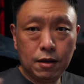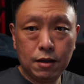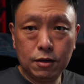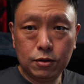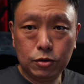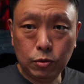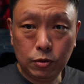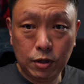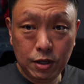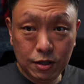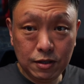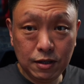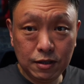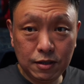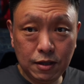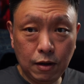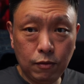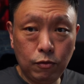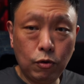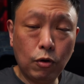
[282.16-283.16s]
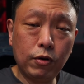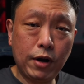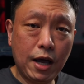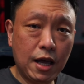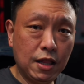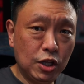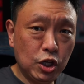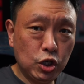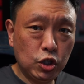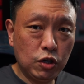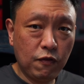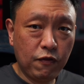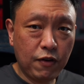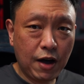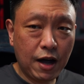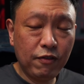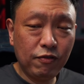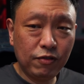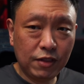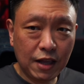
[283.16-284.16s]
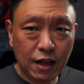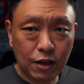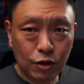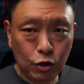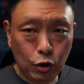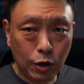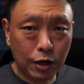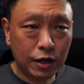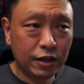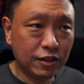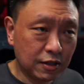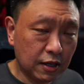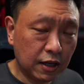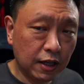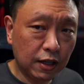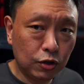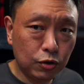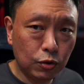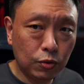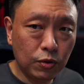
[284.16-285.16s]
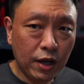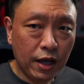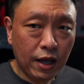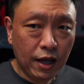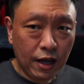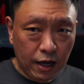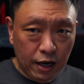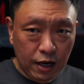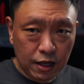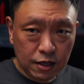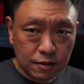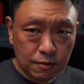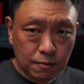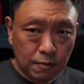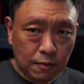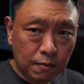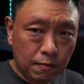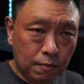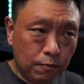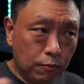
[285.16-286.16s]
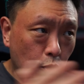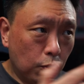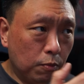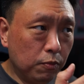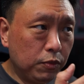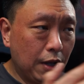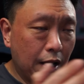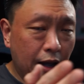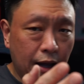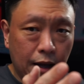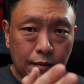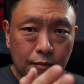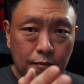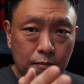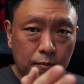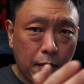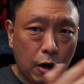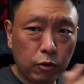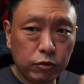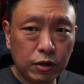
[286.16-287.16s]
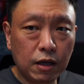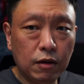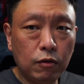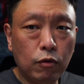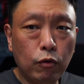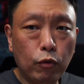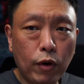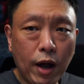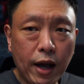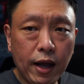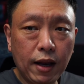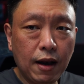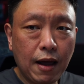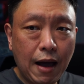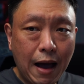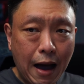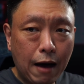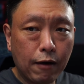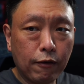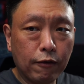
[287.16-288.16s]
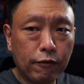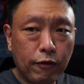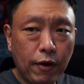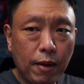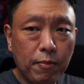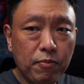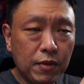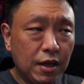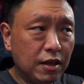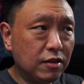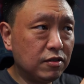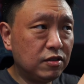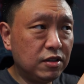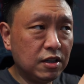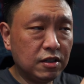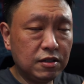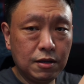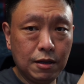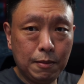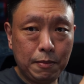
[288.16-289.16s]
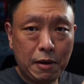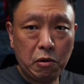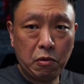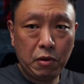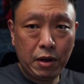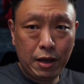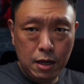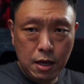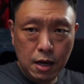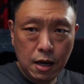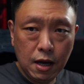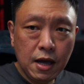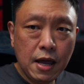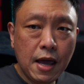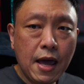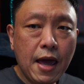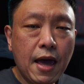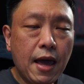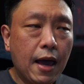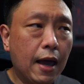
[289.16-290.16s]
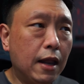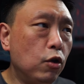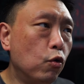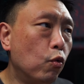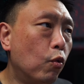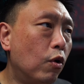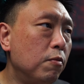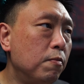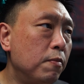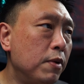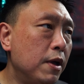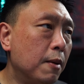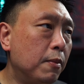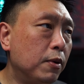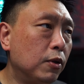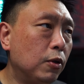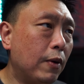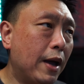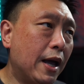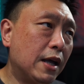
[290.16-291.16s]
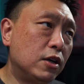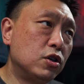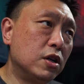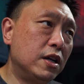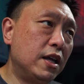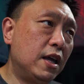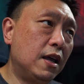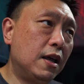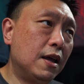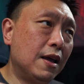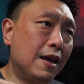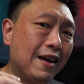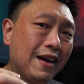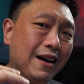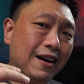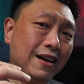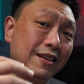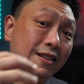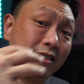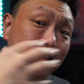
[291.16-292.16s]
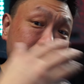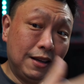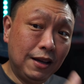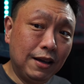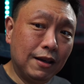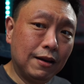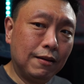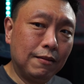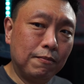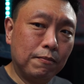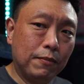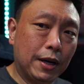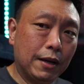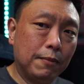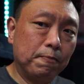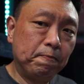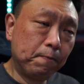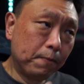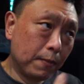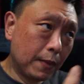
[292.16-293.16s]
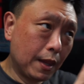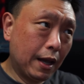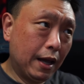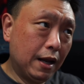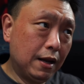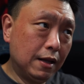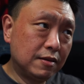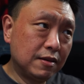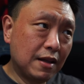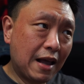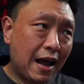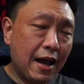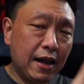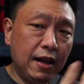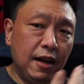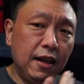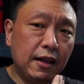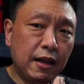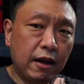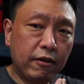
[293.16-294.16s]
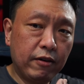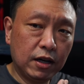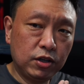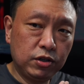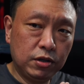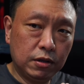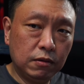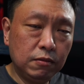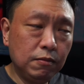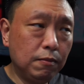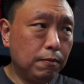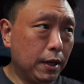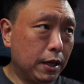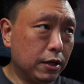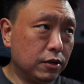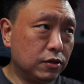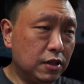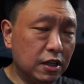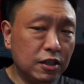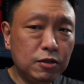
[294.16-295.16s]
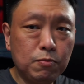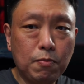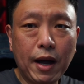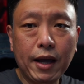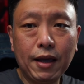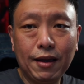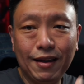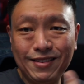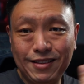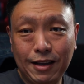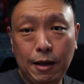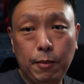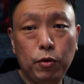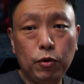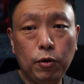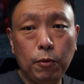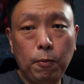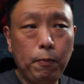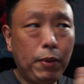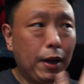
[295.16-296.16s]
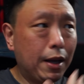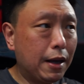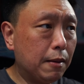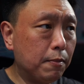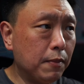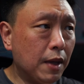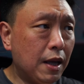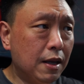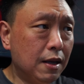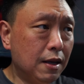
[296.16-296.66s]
So this is the Rode NTG5 that you're listening to. It is boomed and mounted right out of frame. It's just about here, and you won't be able to actually see it, but it is highly directional because this mic is able to pick up